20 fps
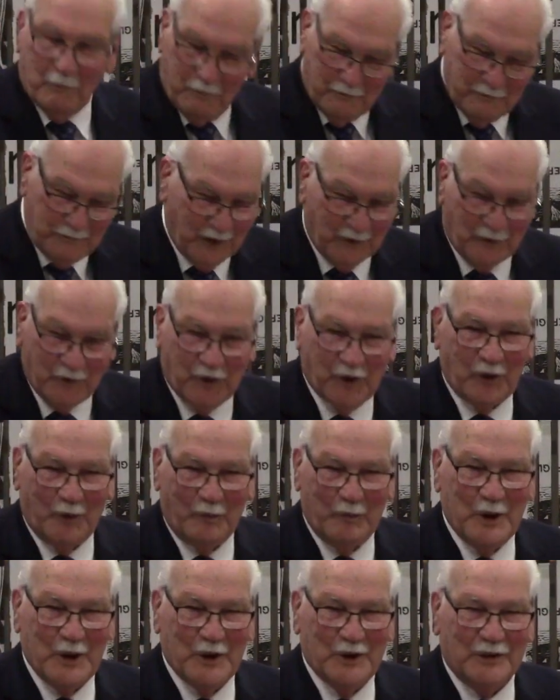The full
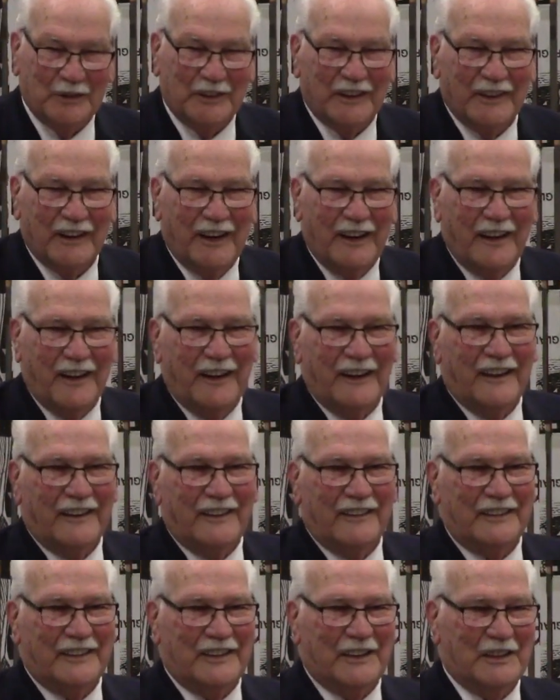moon.
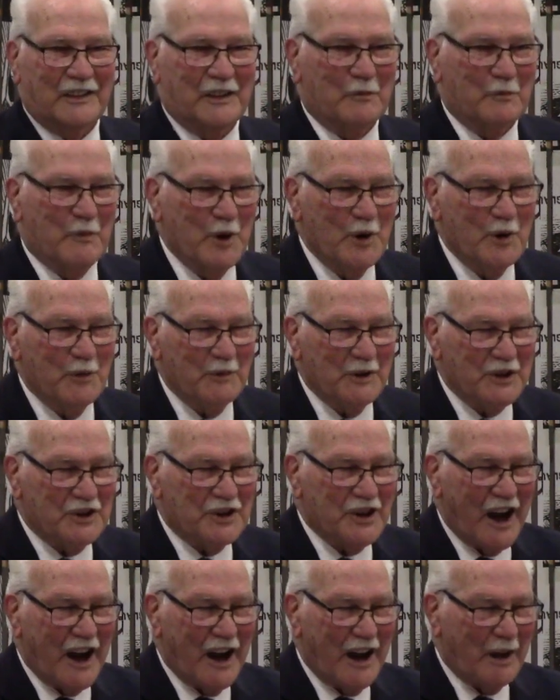The moon was
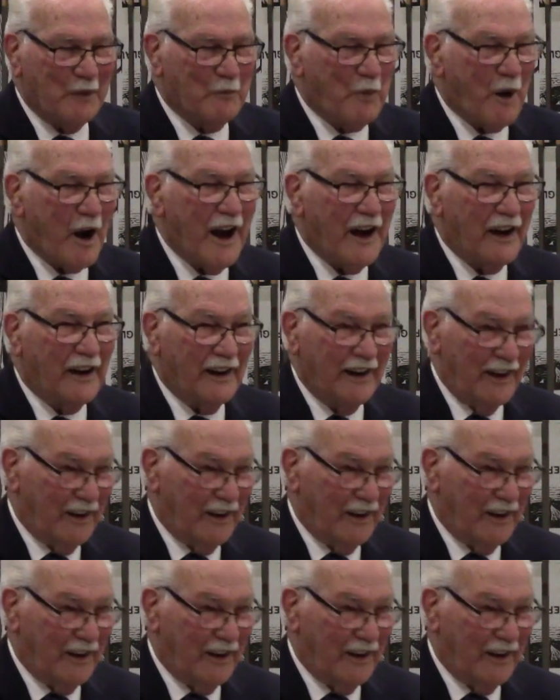shining brightly,